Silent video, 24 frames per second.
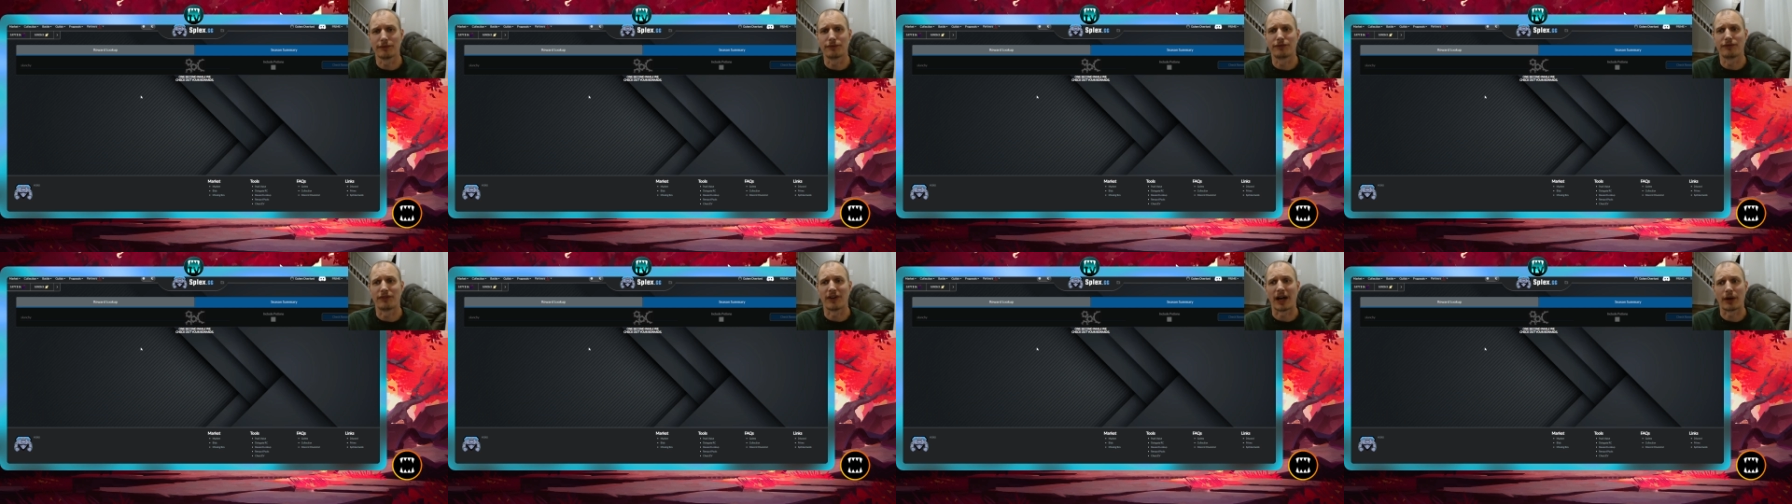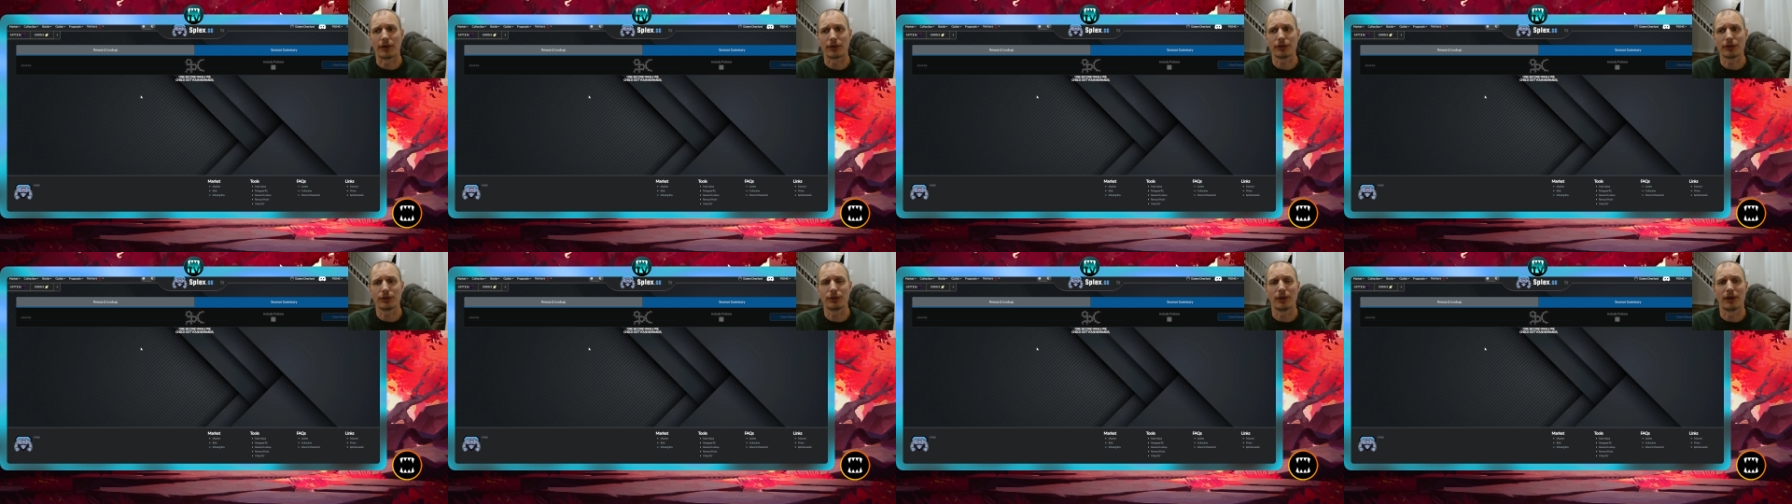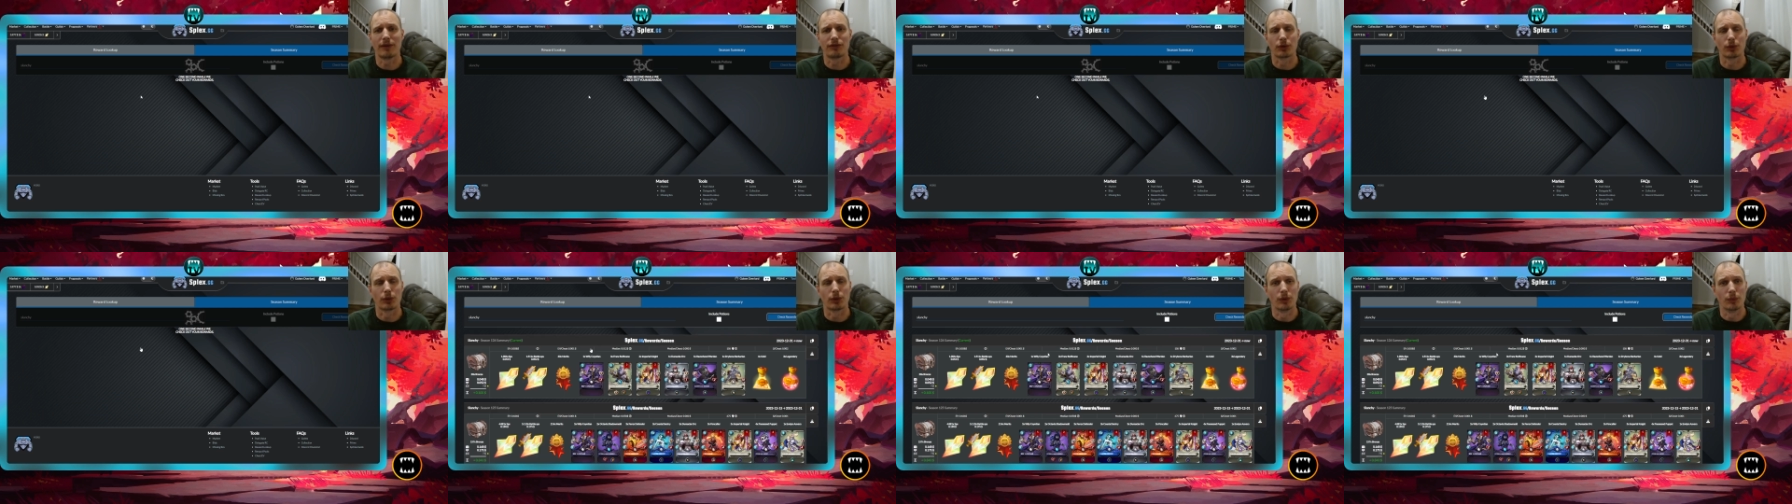value
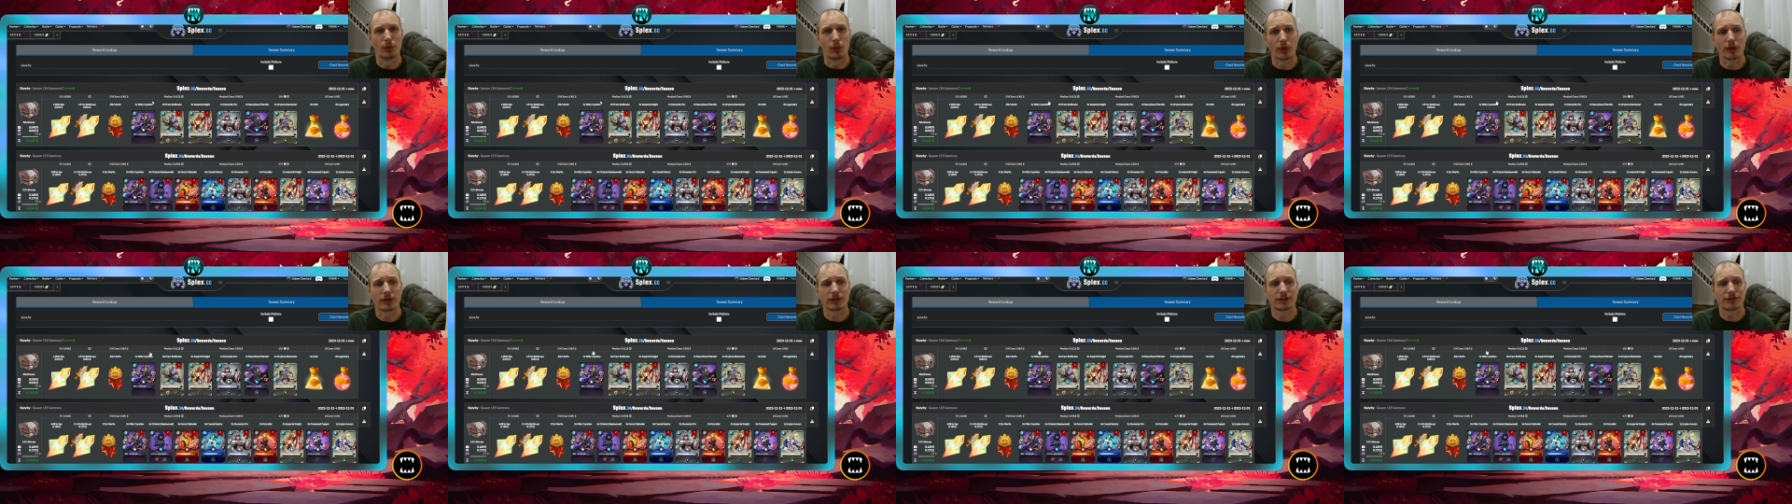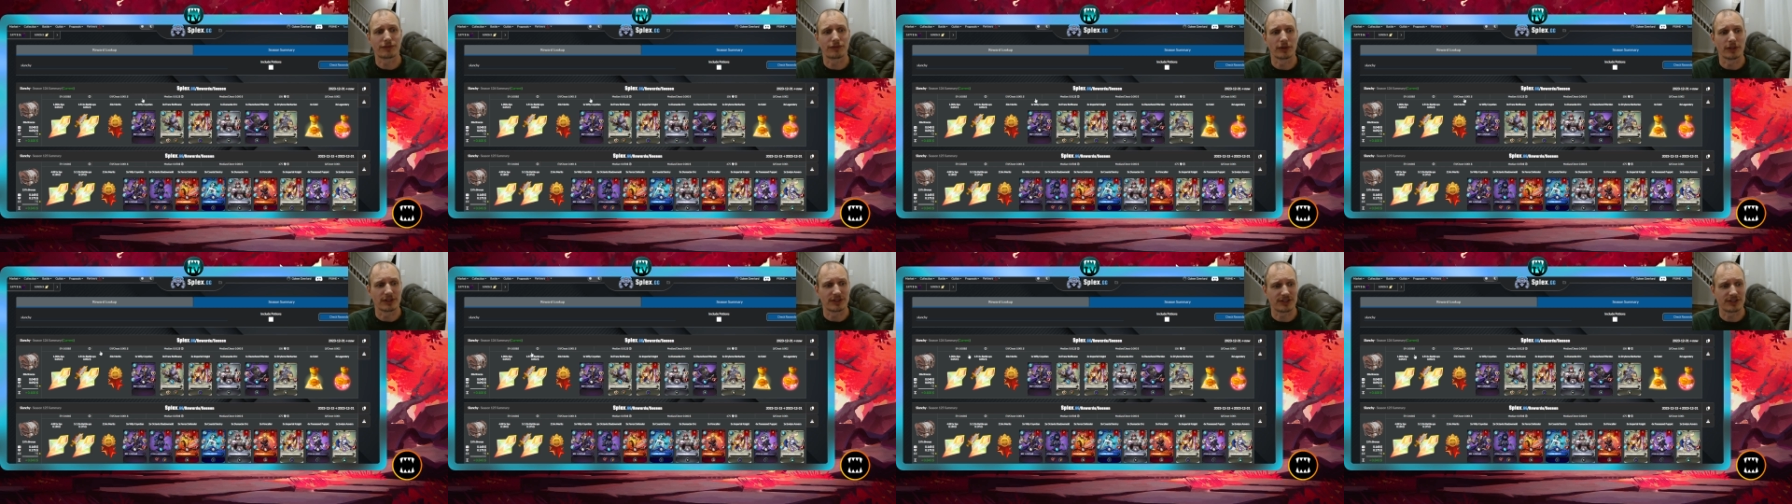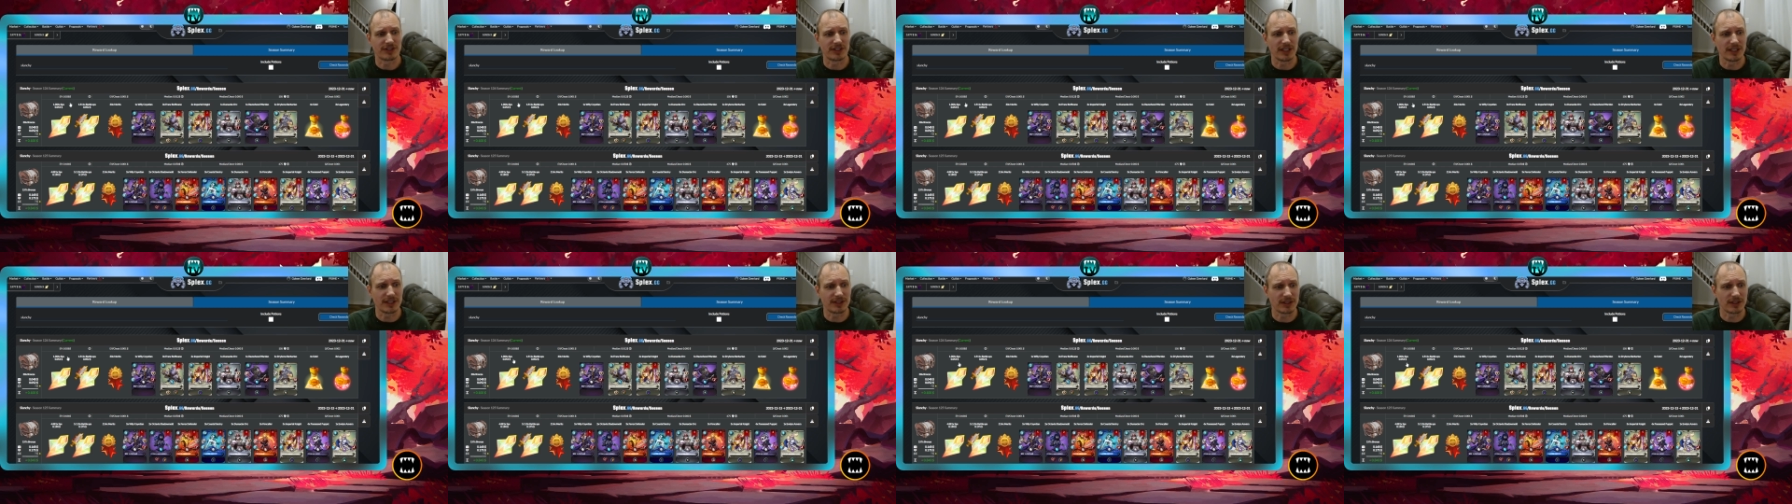of the rewards for the
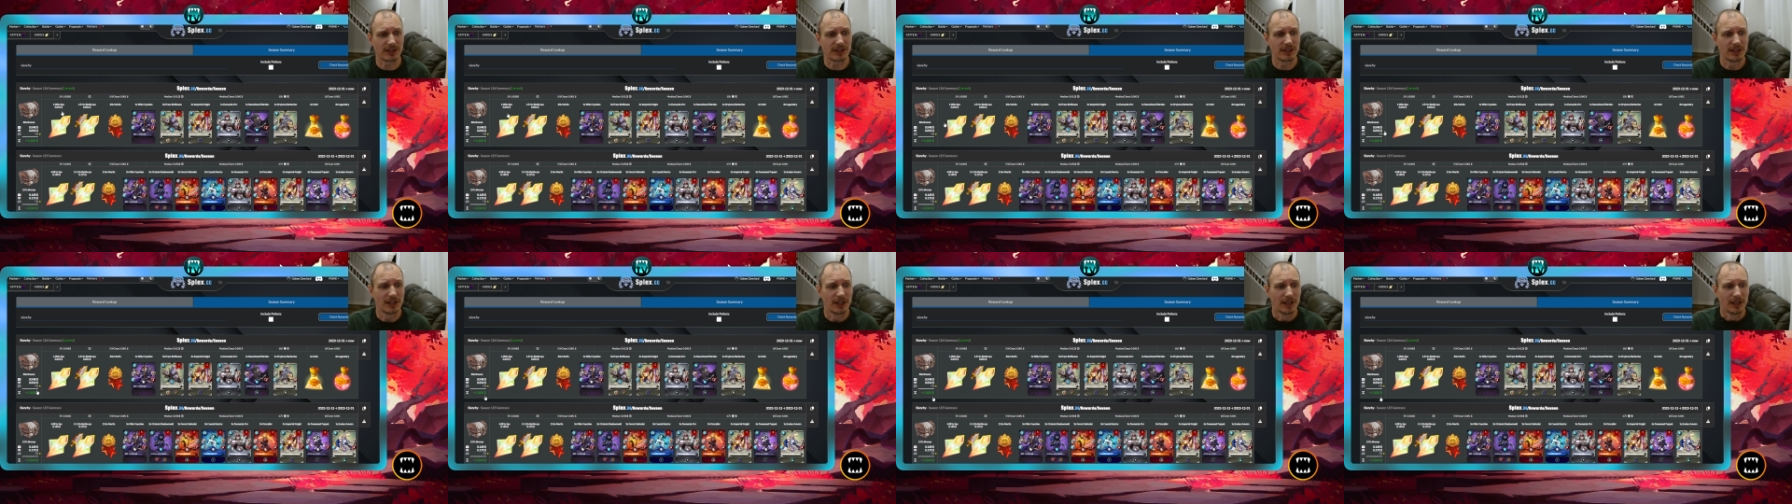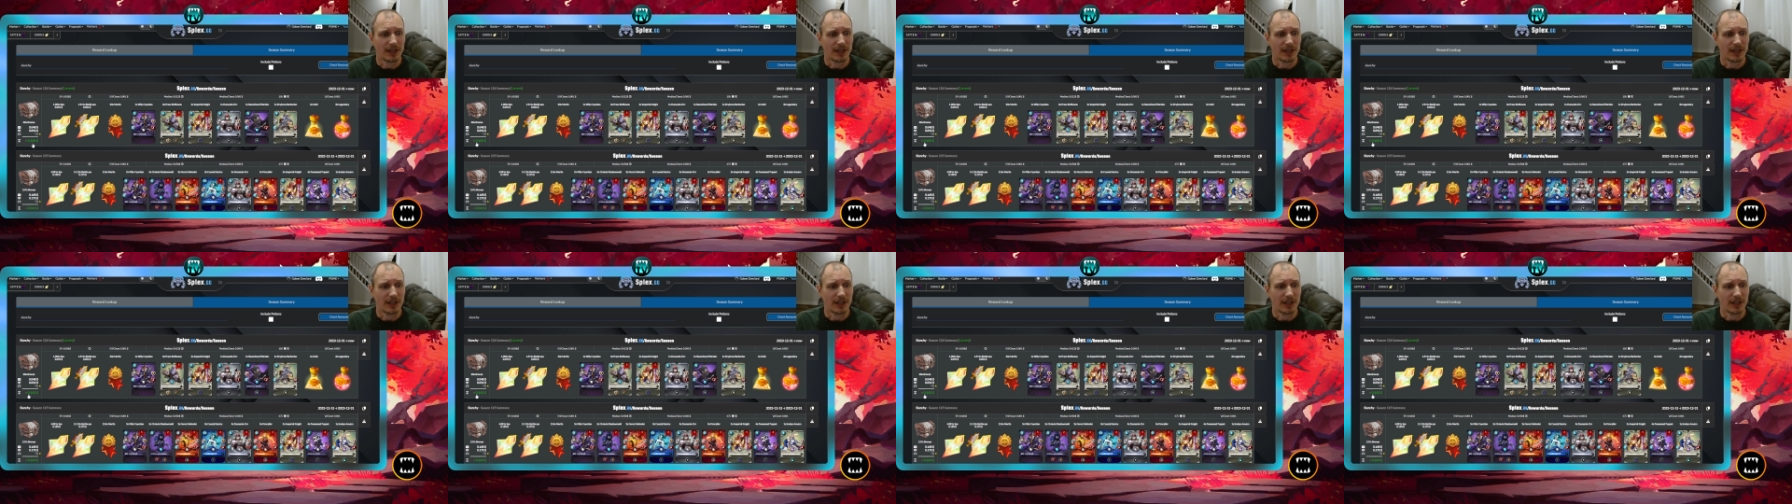season,